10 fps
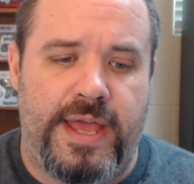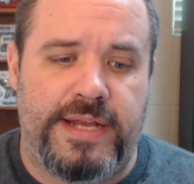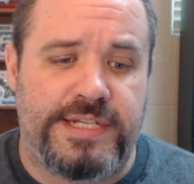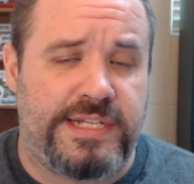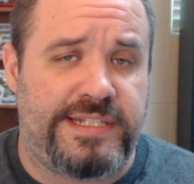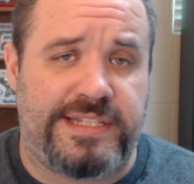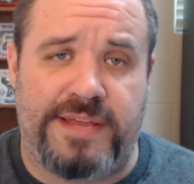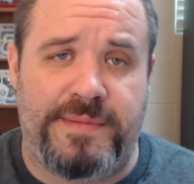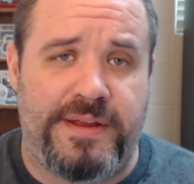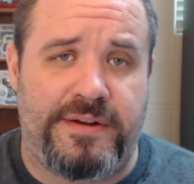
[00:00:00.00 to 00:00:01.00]
And just
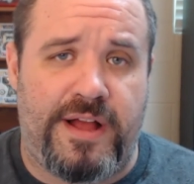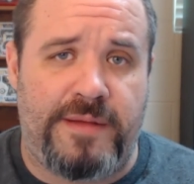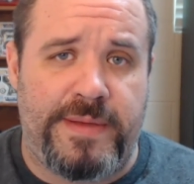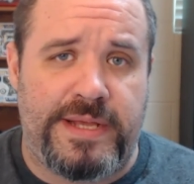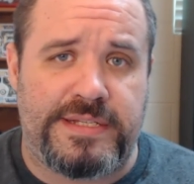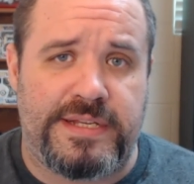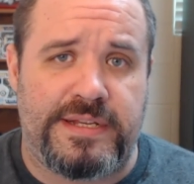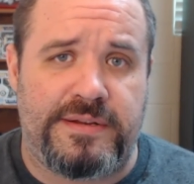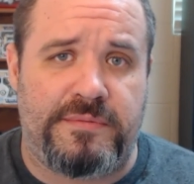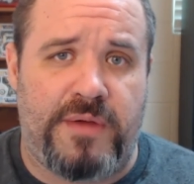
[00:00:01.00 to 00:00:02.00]
give me your comments
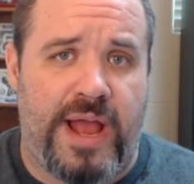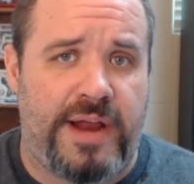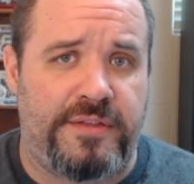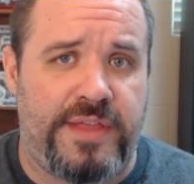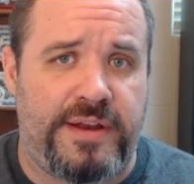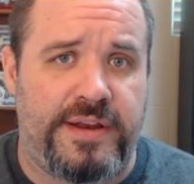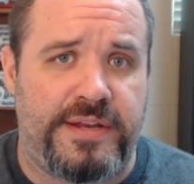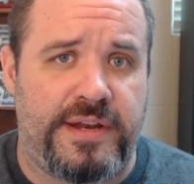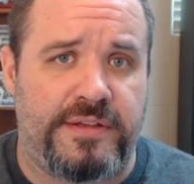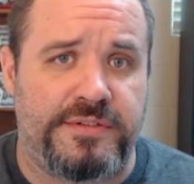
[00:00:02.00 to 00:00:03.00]
and how you think
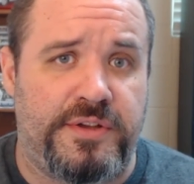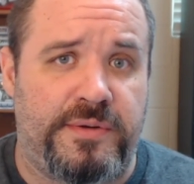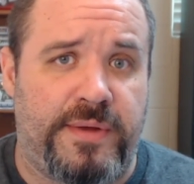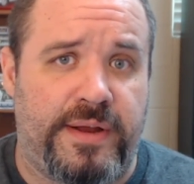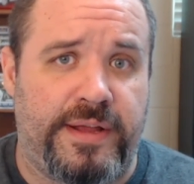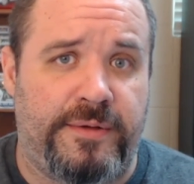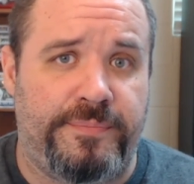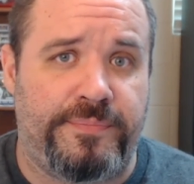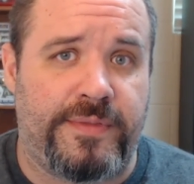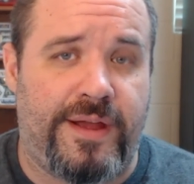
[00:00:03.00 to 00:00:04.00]
Nintendo's doing right
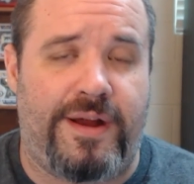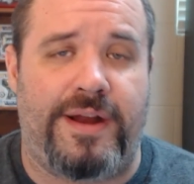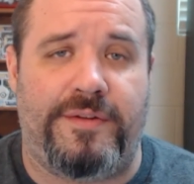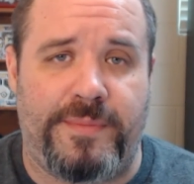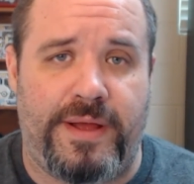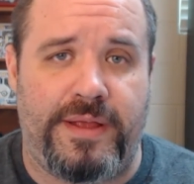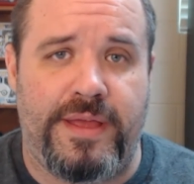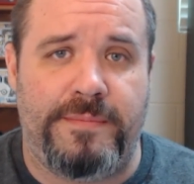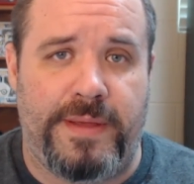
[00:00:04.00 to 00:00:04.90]
now. All right, everybody.